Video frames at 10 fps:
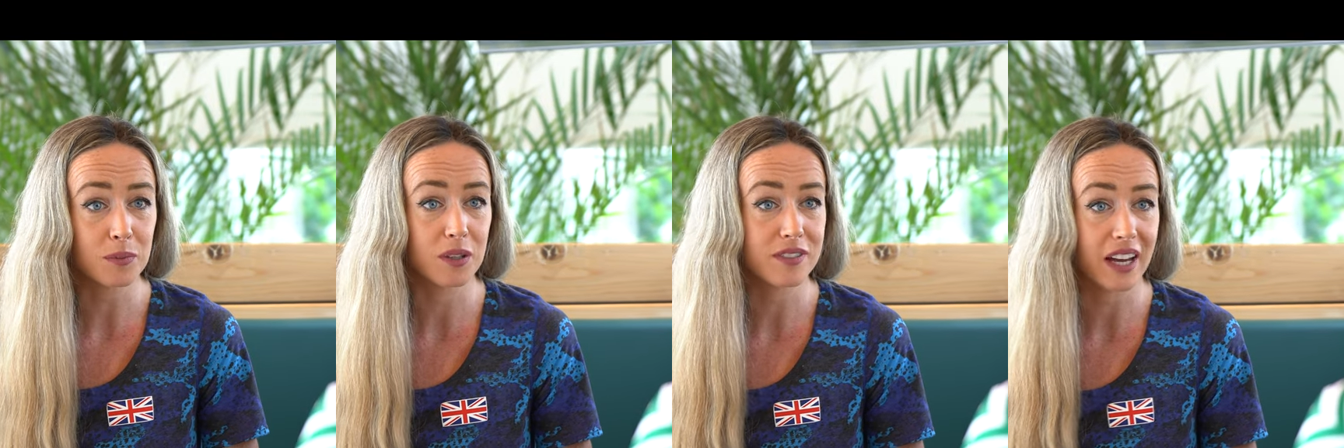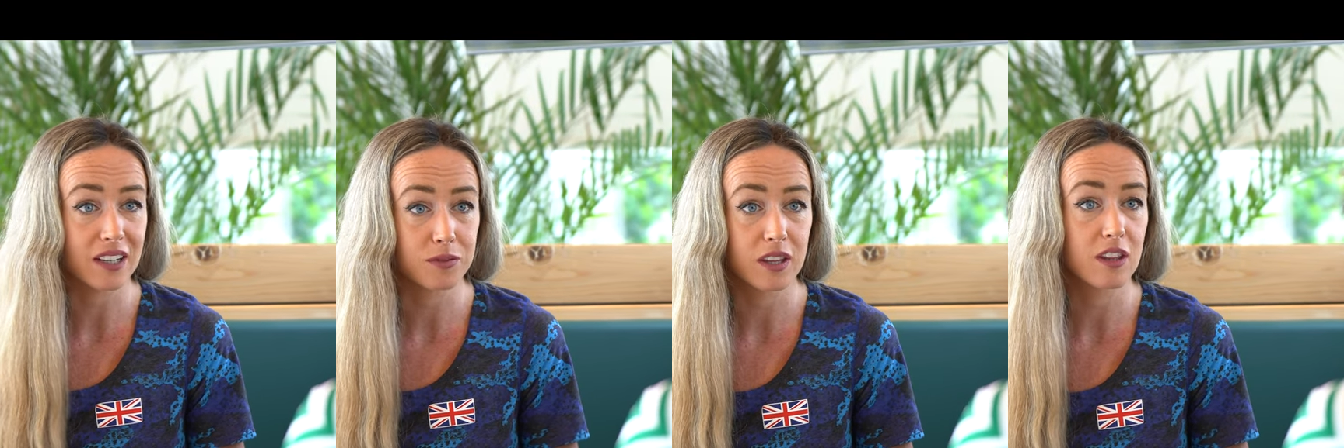but
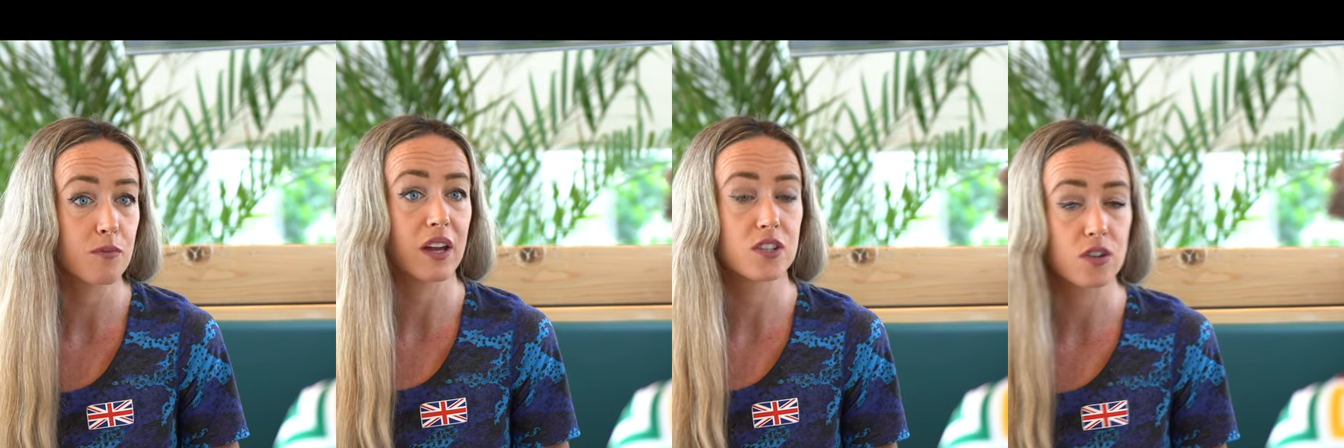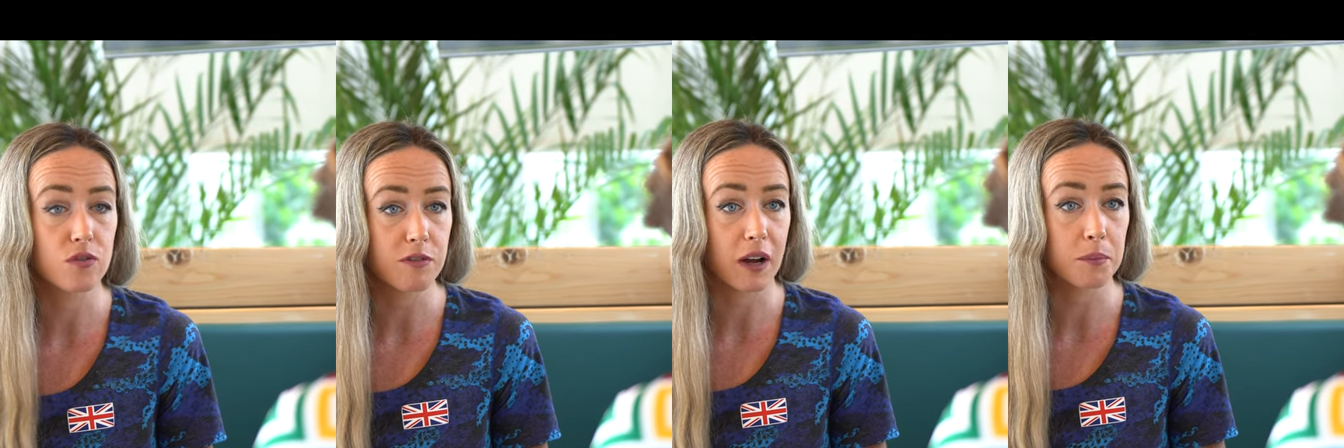thankfully they've managed to
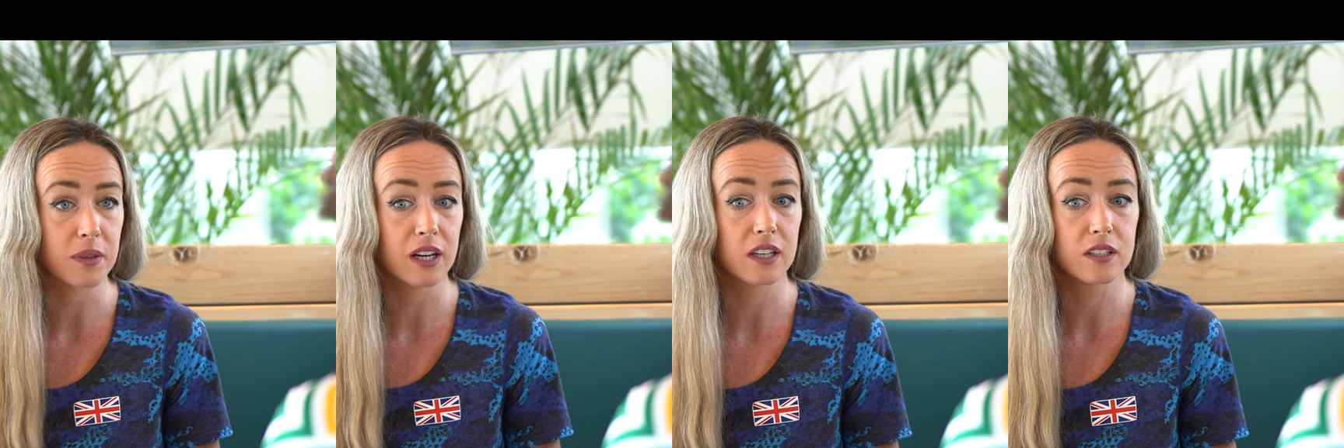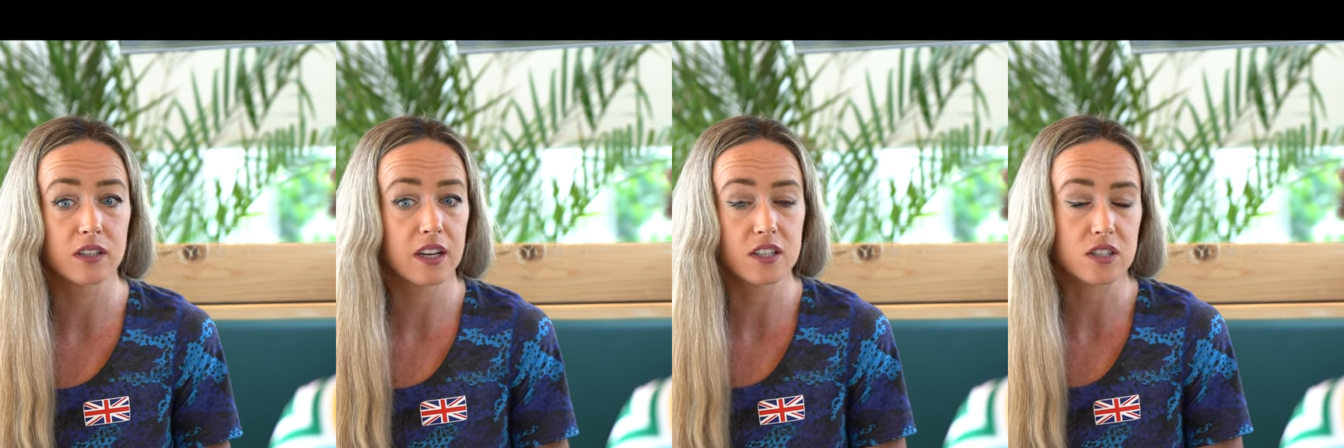revamp that, and
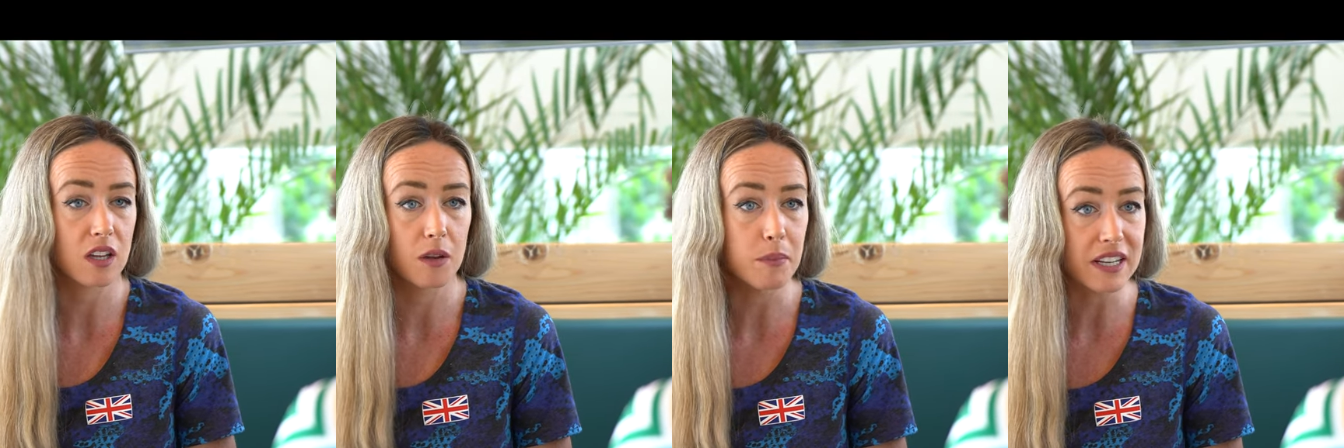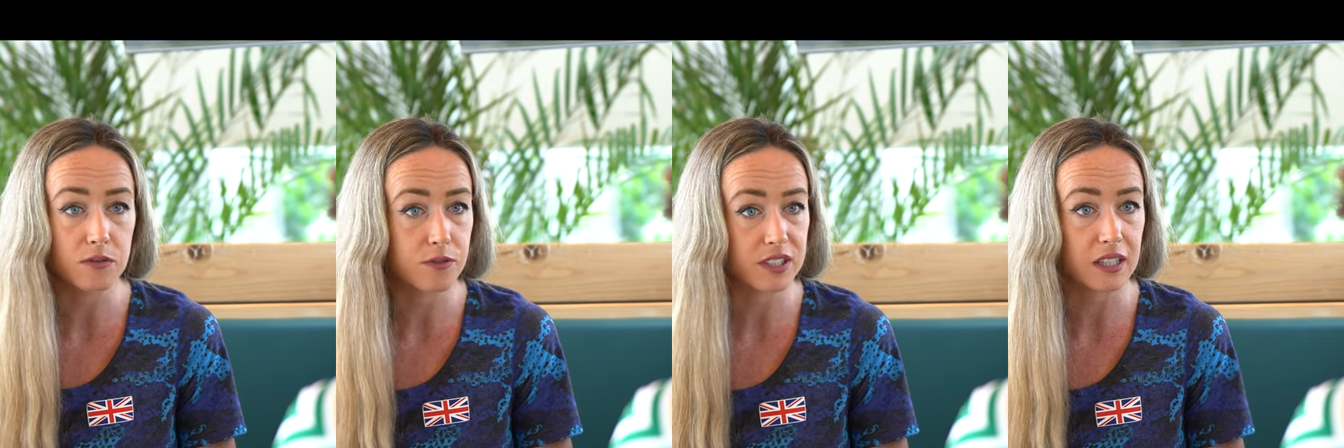it's an
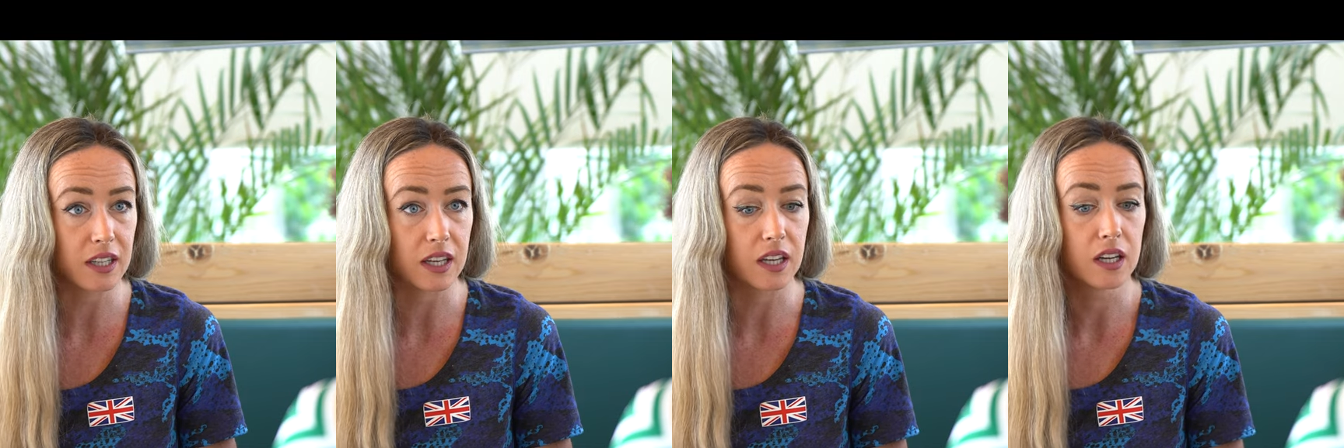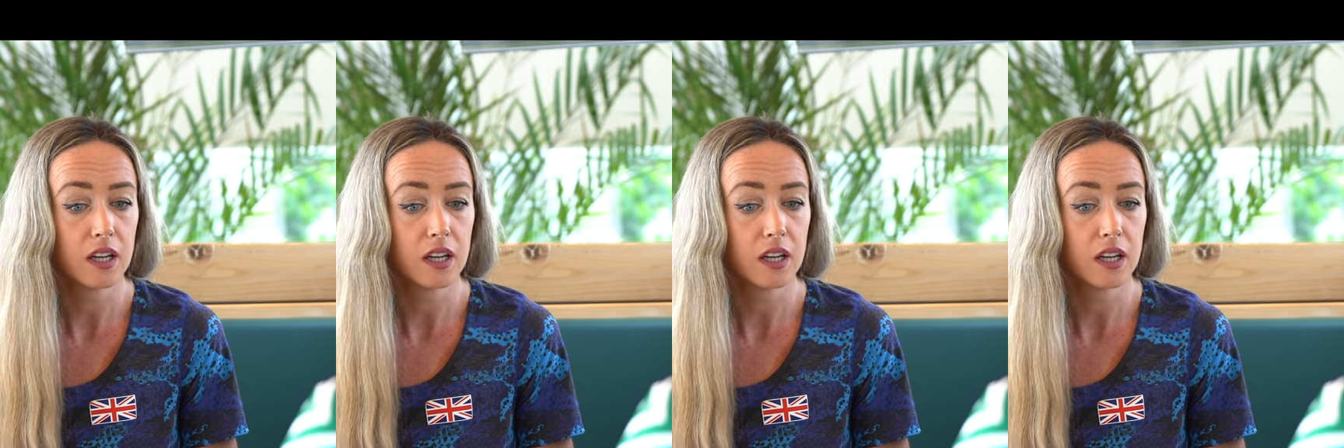amazing facility.